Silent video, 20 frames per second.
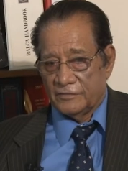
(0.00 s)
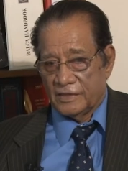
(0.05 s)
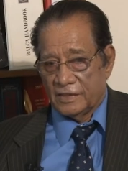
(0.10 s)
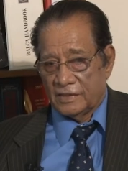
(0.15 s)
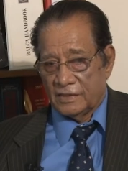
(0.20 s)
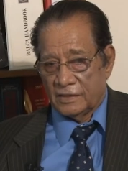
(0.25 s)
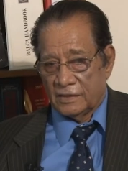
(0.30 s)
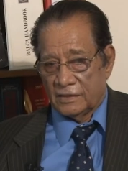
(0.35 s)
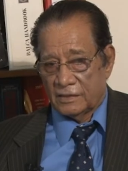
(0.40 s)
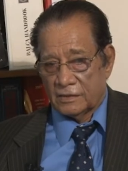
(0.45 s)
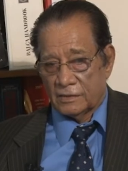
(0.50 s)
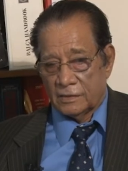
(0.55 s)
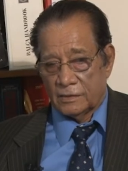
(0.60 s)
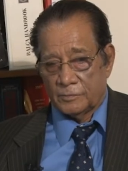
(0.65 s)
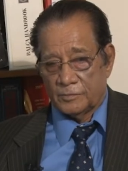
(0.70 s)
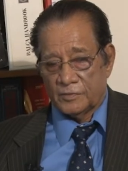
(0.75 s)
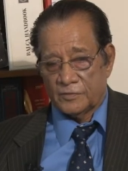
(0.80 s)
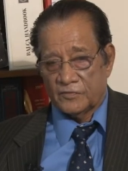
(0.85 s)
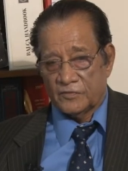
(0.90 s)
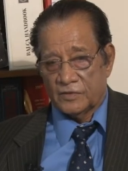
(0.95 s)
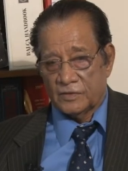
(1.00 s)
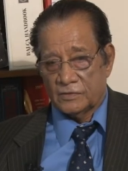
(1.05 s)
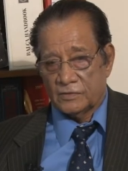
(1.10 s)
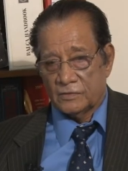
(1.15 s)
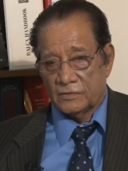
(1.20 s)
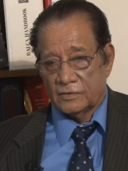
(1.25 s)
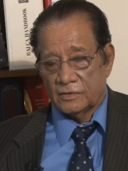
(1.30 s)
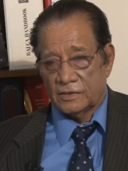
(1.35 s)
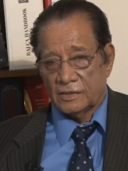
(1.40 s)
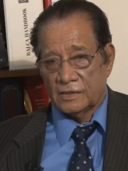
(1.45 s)
waiting in third preference,
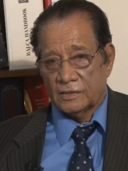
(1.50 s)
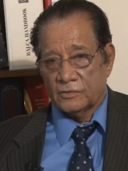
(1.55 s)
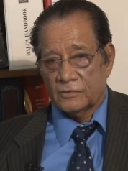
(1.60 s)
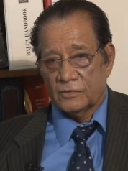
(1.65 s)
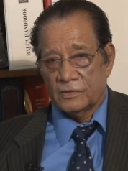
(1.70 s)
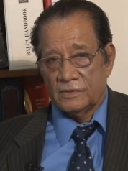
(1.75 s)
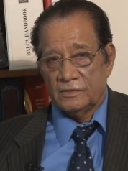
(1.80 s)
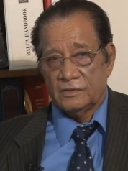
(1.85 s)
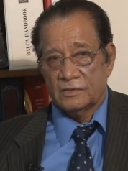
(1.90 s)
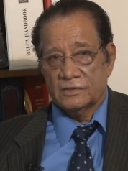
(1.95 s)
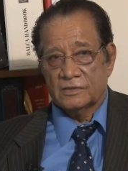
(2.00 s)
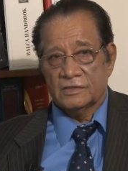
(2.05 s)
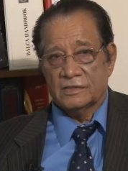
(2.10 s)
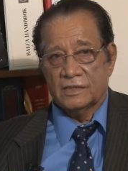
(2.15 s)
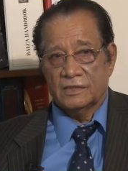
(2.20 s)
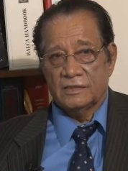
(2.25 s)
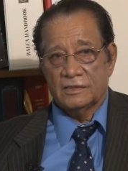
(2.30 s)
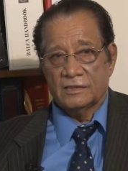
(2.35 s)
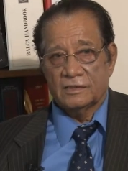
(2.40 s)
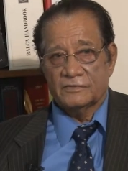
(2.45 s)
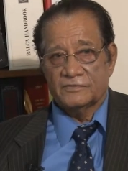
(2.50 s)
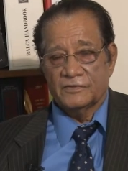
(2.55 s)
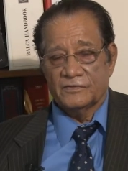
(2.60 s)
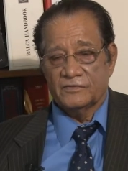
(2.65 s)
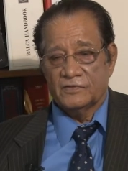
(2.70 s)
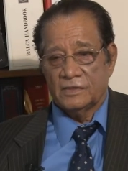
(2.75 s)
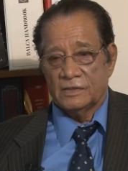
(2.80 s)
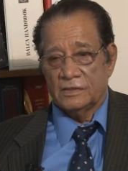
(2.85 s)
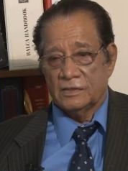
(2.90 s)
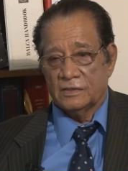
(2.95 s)
going to take 12 years, 10 years,
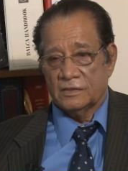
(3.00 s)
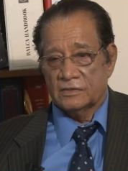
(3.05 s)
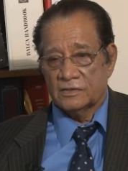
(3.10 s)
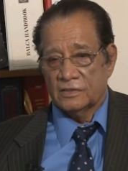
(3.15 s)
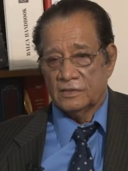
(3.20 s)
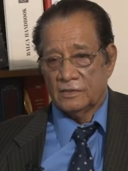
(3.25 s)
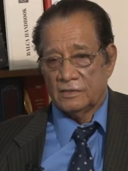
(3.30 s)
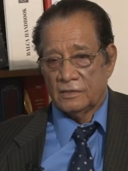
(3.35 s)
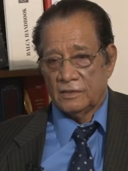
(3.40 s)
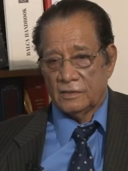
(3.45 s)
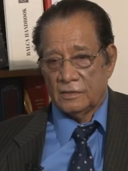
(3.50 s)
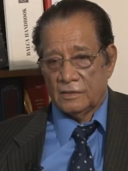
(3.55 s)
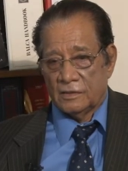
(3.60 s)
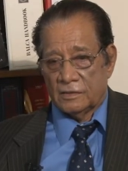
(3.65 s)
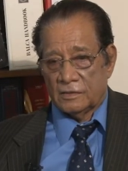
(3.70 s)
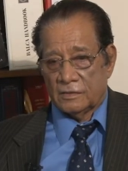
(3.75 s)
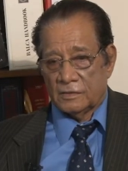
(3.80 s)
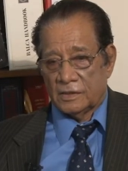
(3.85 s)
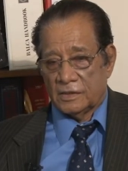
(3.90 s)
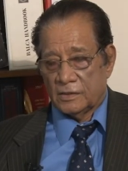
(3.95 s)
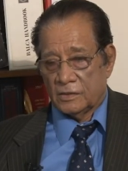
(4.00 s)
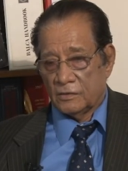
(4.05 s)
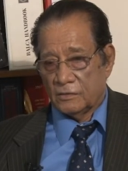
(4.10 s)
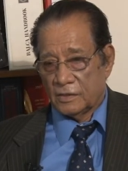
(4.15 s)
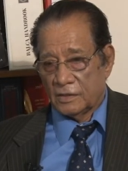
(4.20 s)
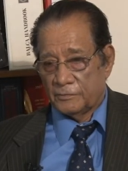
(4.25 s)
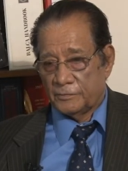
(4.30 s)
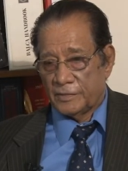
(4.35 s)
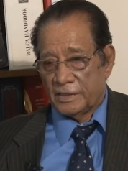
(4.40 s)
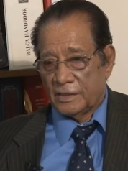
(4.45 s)
15 years, and
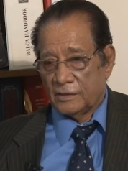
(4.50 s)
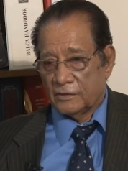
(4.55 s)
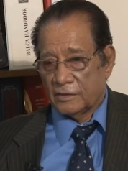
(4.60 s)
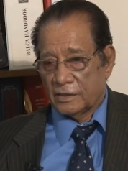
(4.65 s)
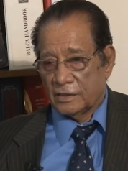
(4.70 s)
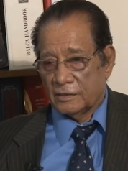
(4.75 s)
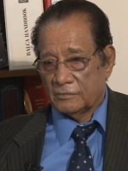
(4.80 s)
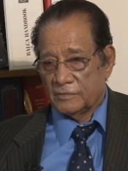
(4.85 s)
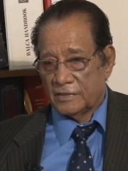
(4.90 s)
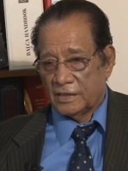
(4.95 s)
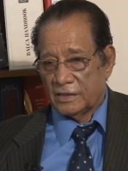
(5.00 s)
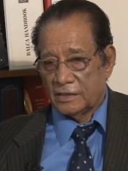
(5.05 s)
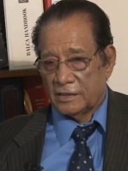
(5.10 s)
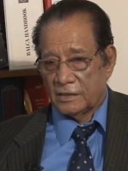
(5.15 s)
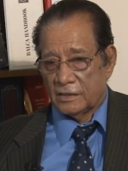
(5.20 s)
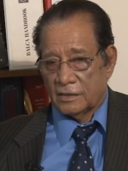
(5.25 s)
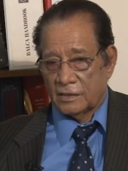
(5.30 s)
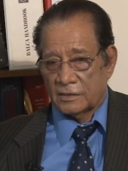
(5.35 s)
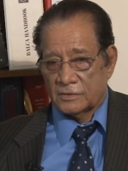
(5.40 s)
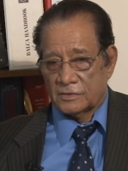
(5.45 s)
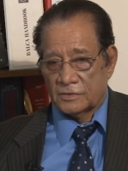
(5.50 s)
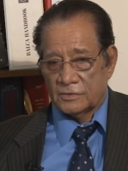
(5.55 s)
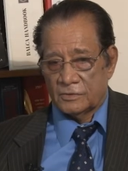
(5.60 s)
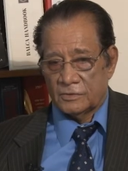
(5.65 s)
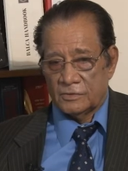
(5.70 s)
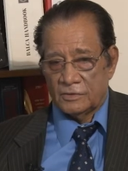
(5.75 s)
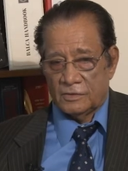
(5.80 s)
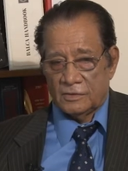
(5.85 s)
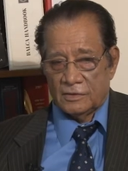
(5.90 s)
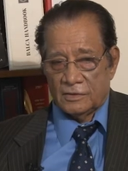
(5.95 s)
now I plan to get married
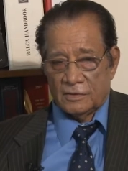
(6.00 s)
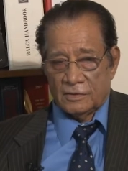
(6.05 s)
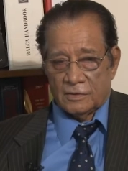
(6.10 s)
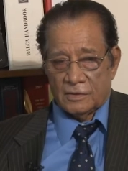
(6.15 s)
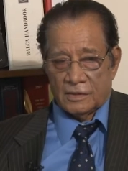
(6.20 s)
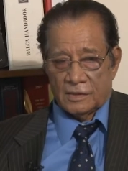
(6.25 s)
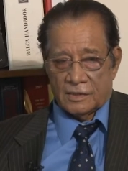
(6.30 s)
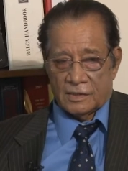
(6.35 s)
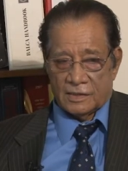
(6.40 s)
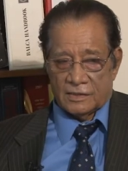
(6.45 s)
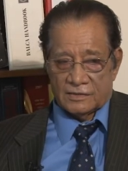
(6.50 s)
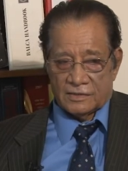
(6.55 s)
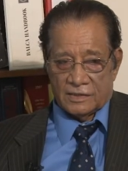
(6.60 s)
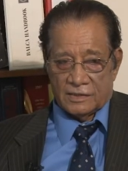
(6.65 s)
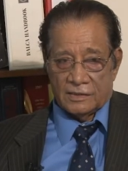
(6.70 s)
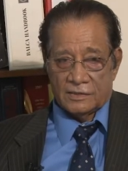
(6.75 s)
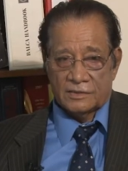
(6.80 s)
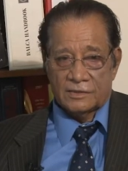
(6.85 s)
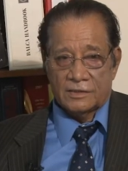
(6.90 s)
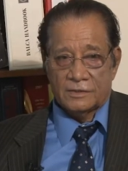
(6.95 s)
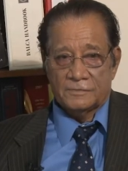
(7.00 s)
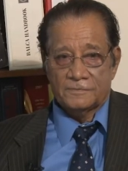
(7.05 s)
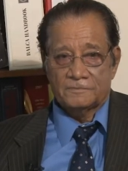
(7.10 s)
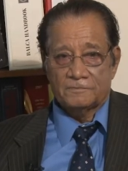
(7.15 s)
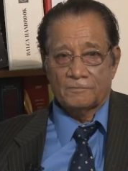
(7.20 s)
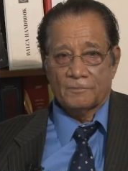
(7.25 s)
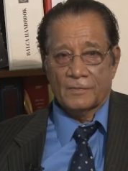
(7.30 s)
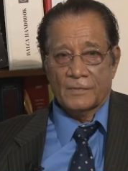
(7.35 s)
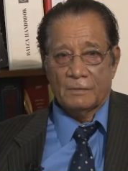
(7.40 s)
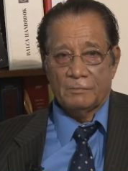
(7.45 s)
also. And I say, listen,
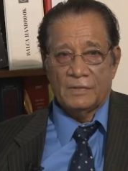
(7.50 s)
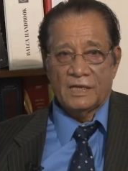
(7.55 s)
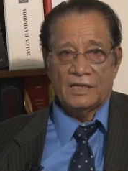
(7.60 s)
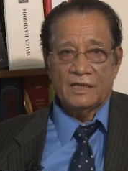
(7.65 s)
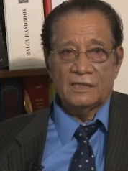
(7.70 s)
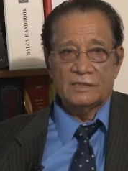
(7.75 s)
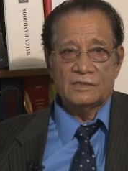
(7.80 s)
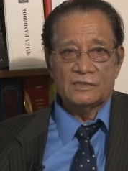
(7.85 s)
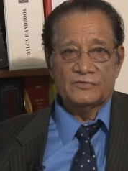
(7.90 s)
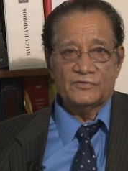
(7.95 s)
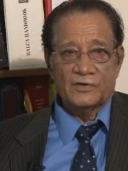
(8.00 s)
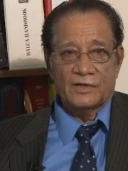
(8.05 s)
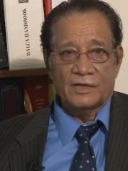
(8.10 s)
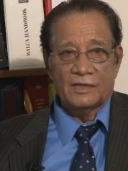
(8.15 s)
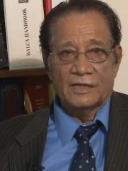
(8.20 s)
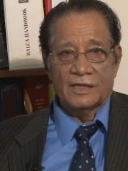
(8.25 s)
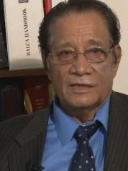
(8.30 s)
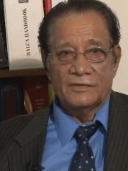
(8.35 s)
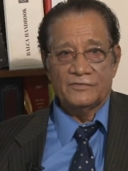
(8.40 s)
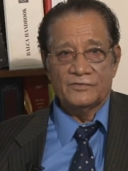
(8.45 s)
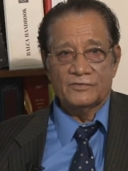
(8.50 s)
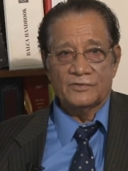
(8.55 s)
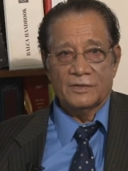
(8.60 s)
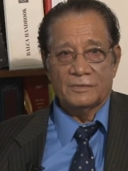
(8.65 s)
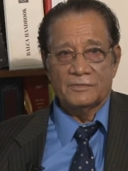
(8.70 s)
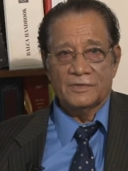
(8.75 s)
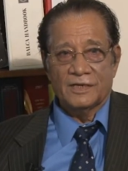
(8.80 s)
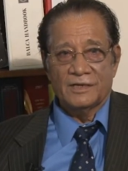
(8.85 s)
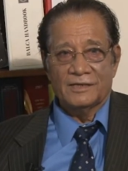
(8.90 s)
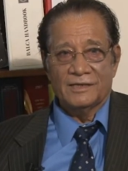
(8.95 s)
marriage is for life, so
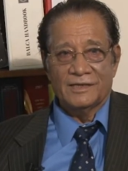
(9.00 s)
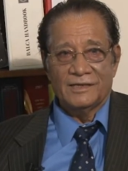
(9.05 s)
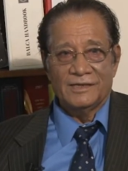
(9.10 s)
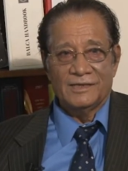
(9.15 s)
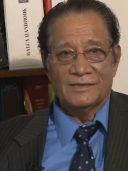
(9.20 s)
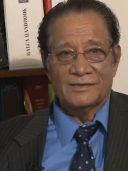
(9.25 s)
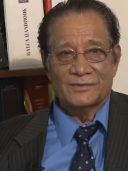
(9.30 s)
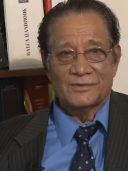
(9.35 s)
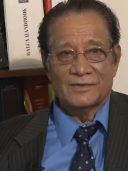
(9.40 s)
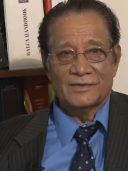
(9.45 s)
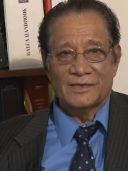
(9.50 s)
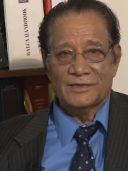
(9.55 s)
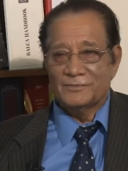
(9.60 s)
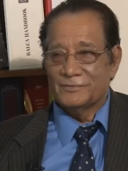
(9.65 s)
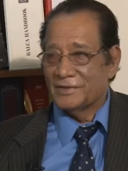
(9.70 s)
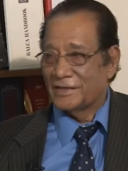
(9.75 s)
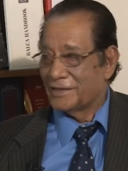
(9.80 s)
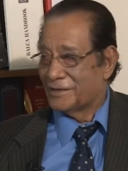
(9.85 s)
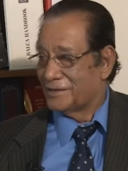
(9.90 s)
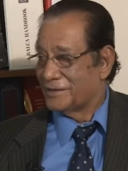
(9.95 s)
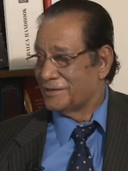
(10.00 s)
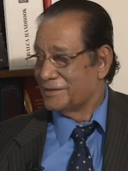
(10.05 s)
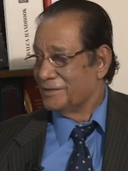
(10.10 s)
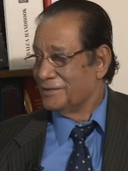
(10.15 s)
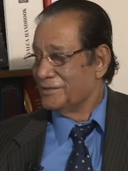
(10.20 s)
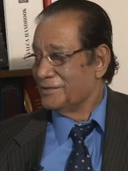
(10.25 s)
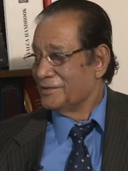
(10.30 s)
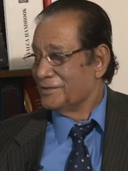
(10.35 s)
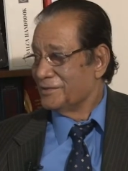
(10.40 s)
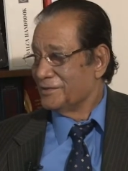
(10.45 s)
I'm not telling to get married
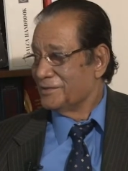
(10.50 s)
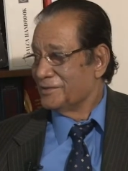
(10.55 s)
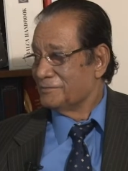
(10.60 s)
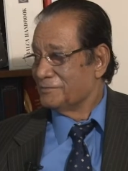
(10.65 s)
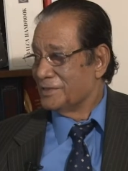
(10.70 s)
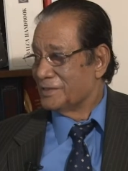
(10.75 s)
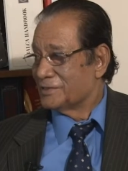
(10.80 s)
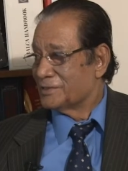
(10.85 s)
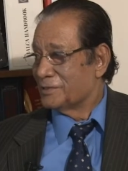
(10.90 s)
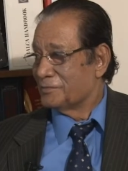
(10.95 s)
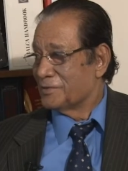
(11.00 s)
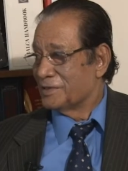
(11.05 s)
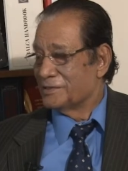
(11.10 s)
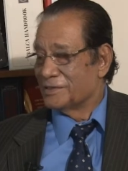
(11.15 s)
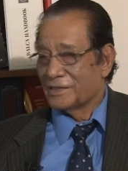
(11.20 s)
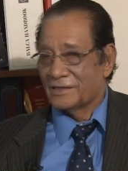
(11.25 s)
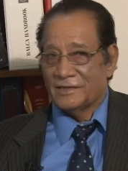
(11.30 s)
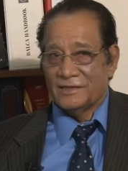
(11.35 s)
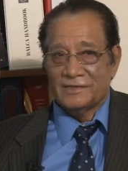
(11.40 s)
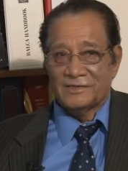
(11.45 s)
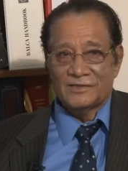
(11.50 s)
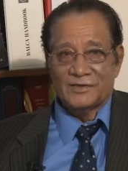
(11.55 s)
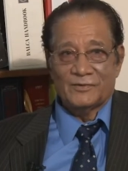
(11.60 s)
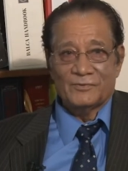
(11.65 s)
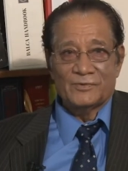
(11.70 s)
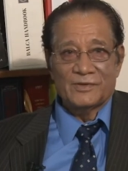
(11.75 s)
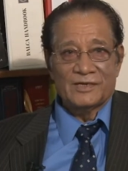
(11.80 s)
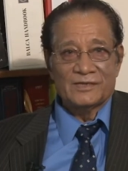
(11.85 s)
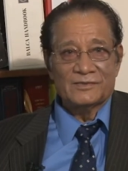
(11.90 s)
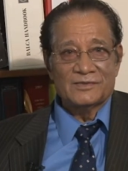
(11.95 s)
uh, based upon the country
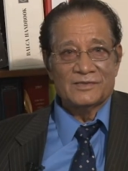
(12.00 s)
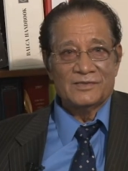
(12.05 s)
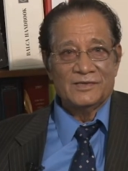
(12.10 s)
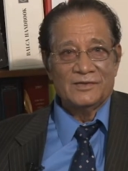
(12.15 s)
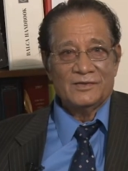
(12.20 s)
of birth,